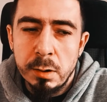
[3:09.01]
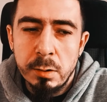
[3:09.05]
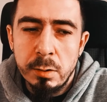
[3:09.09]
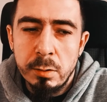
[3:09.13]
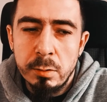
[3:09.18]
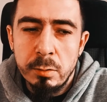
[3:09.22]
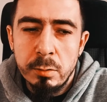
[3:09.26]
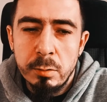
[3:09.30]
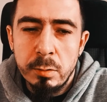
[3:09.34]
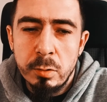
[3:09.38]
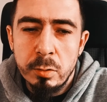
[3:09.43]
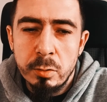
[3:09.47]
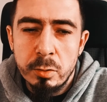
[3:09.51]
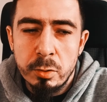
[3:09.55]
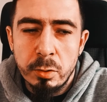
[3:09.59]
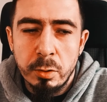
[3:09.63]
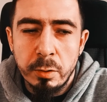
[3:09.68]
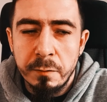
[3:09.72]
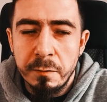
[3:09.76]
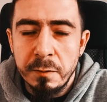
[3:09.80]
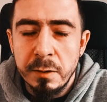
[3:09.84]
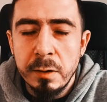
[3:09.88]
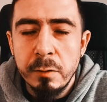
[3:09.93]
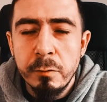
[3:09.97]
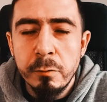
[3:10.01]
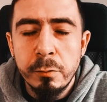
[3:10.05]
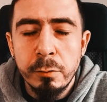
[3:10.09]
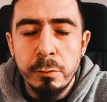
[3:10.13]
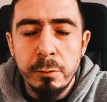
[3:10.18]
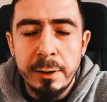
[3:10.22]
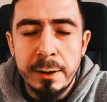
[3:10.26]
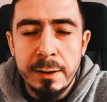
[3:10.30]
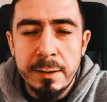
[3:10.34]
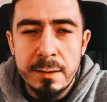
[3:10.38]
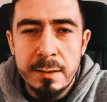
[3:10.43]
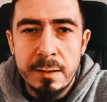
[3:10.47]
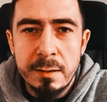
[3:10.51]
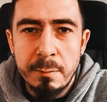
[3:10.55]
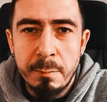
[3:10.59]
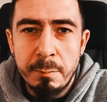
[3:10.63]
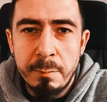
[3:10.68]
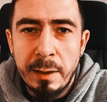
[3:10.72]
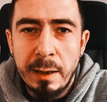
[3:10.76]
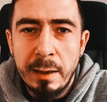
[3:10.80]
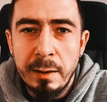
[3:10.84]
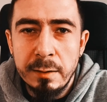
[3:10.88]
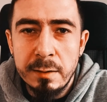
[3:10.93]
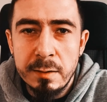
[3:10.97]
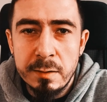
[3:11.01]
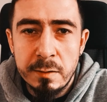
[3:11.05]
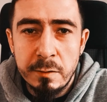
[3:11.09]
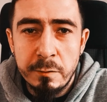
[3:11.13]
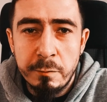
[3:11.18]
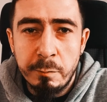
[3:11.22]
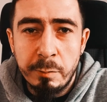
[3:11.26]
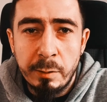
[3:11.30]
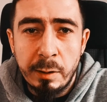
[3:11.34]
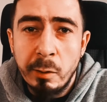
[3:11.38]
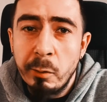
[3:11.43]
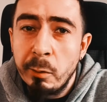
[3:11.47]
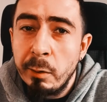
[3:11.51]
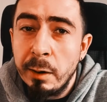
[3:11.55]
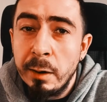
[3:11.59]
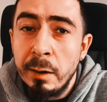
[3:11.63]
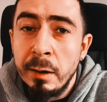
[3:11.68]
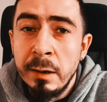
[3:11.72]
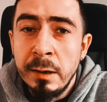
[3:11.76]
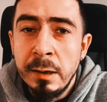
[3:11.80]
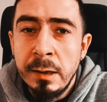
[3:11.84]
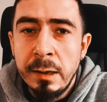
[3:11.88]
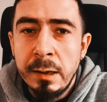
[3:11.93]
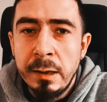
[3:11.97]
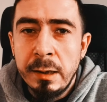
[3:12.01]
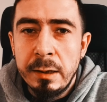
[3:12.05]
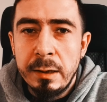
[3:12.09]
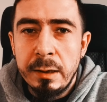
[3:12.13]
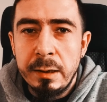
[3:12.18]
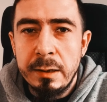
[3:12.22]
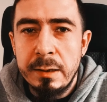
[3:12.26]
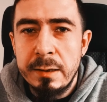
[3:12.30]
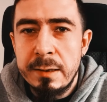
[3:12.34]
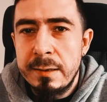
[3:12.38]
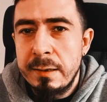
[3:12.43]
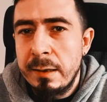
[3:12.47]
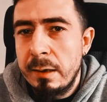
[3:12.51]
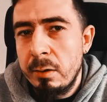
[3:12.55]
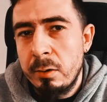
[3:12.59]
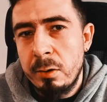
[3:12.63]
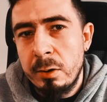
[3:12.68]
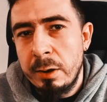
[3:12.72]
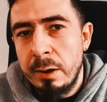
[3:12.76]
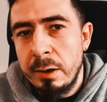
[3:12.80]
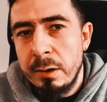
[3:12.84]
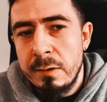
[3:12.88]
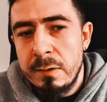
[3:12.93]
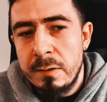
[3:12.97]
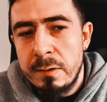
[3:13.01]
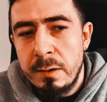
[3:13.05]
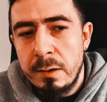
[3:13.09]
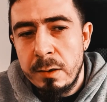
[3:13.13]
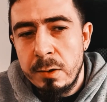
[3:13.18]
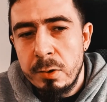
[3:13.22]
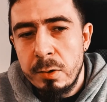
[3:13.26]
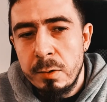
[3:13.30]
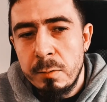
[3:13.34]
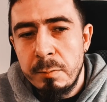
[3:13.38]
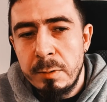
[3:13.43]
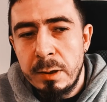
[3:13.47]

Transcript: you sort of influence the balance of power in said organization.